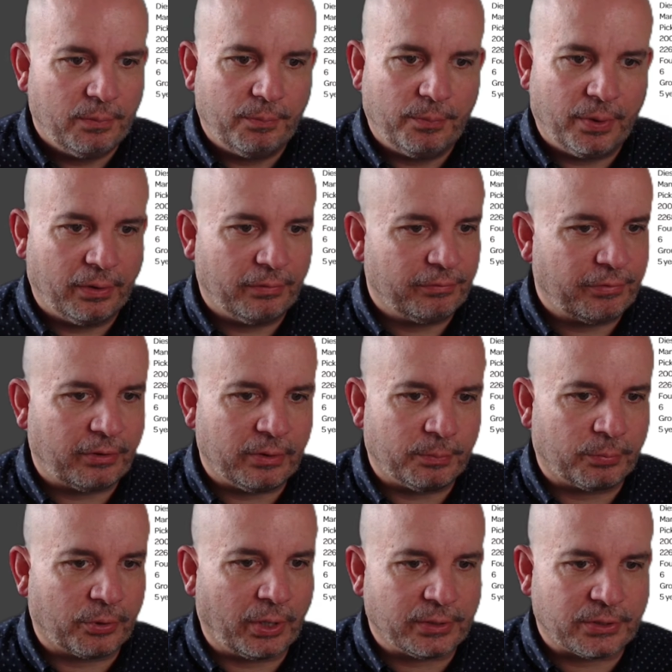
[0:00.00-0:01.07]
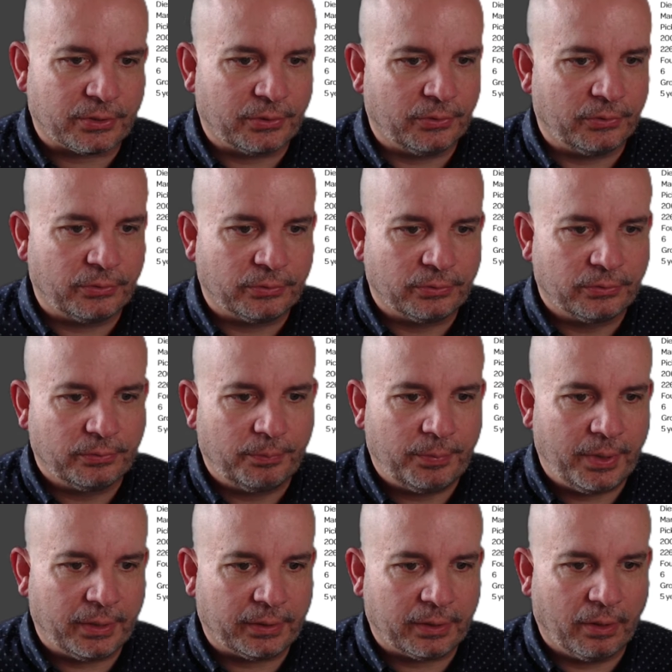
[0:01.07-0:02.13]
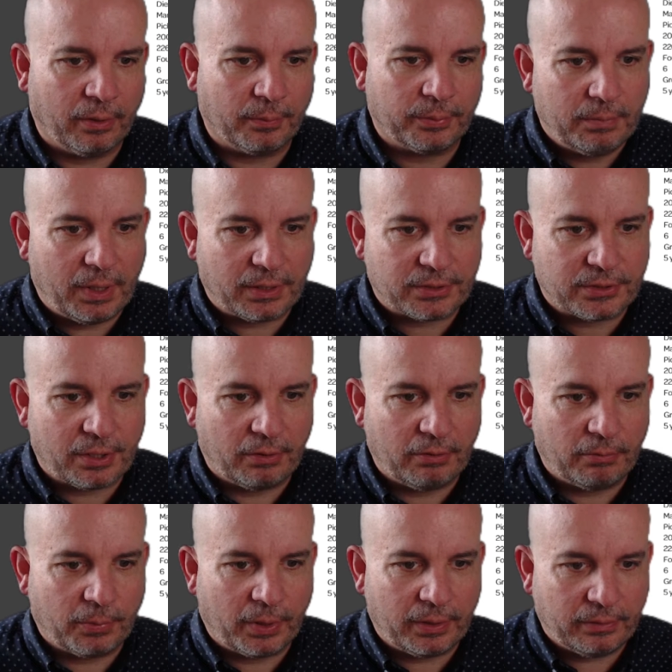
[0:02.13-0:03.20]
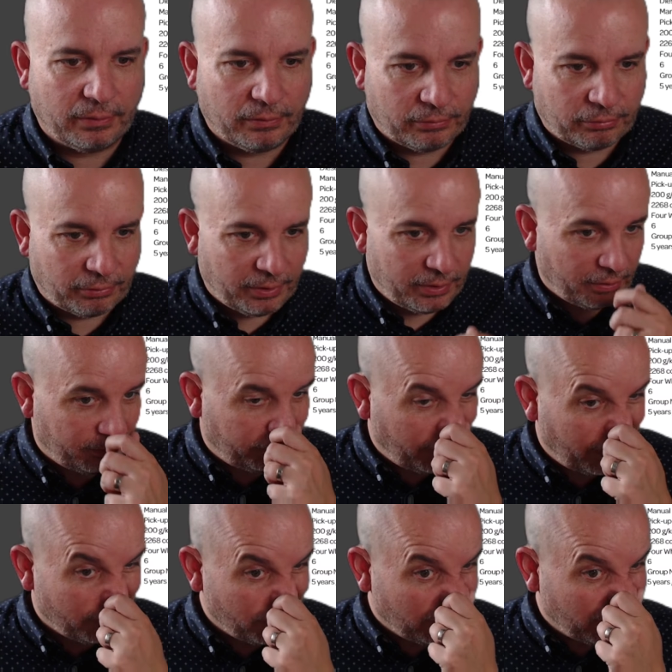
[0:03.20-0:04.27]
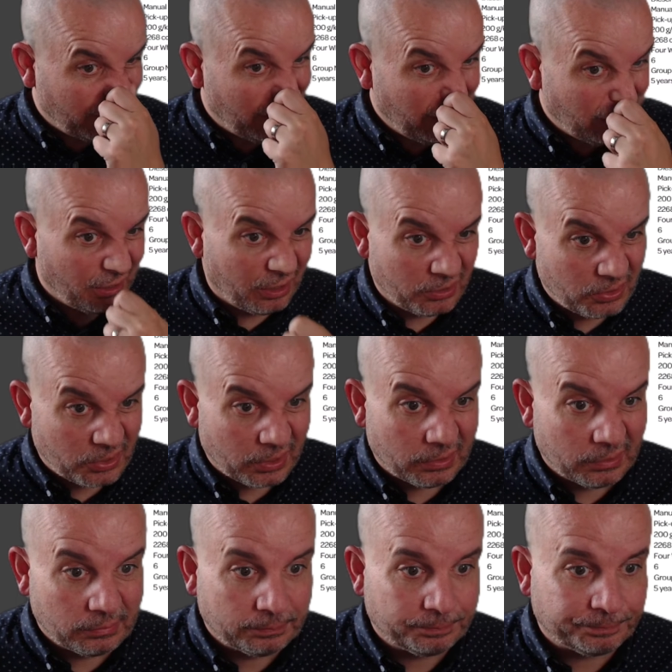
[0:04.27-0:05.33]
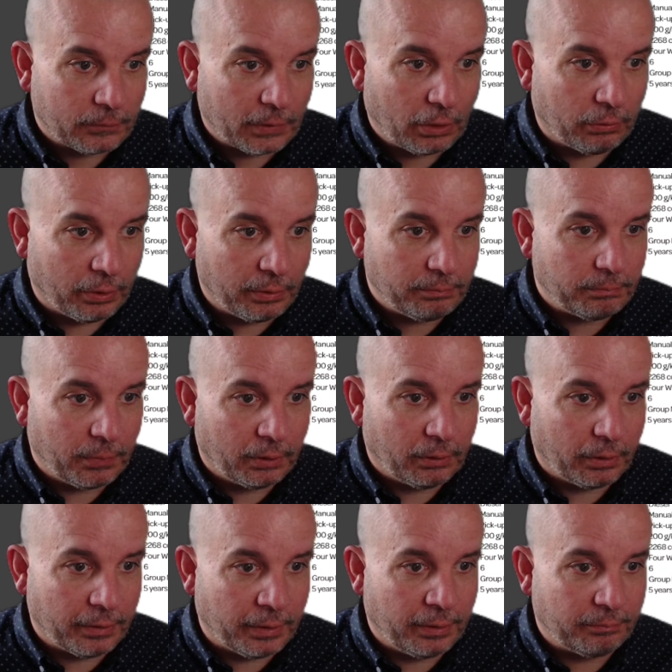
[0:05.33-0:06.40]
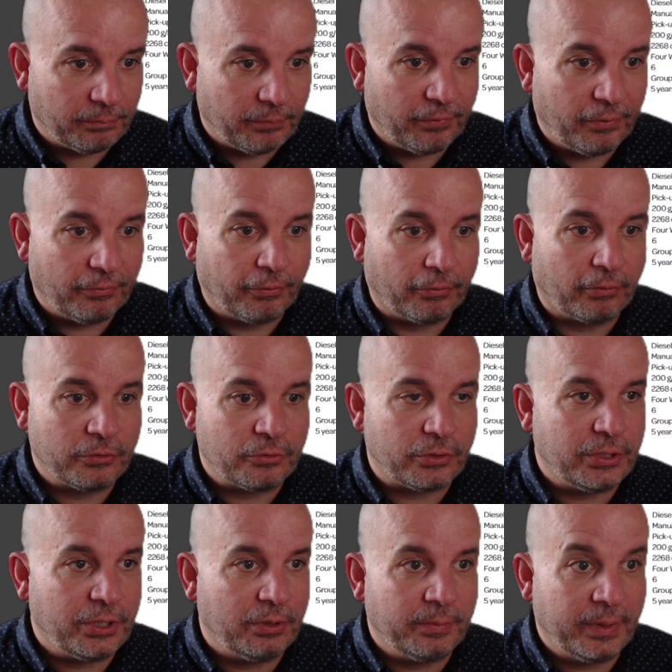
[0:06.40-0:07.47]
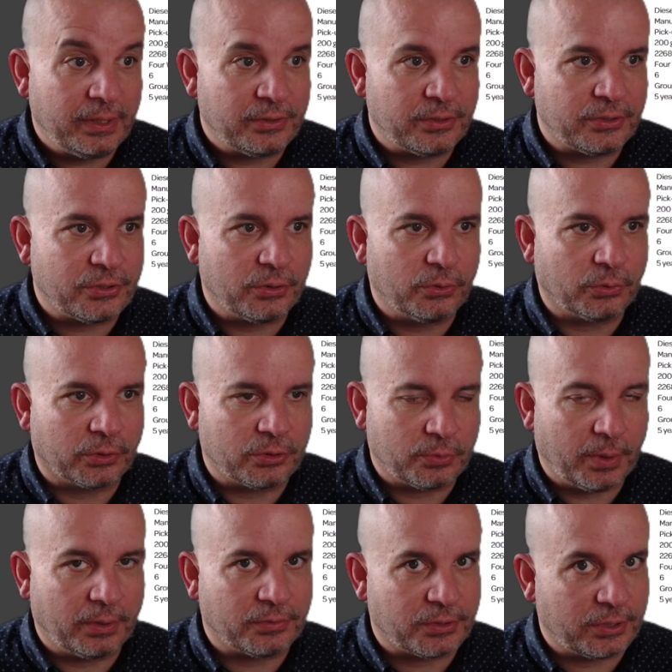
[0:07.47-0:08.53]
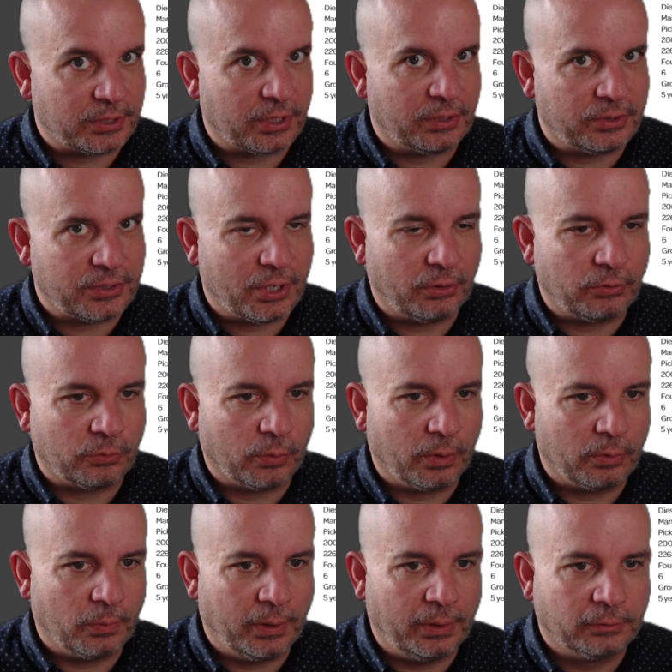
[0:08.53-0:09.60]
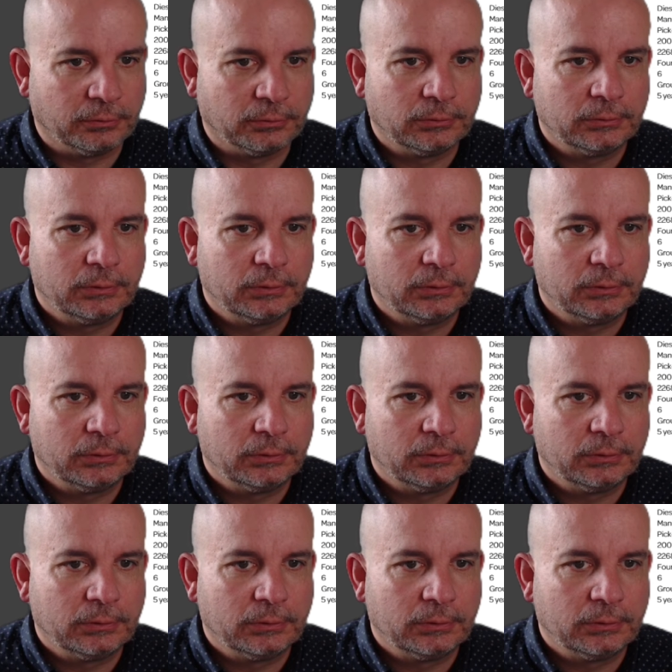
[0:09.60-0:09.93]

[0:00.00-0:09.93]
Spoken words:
But very practical pickup. Max towing weight, 3,500 kilos. All right, I like that. 400 newton meters of torque as well, so it's going to tow quite well.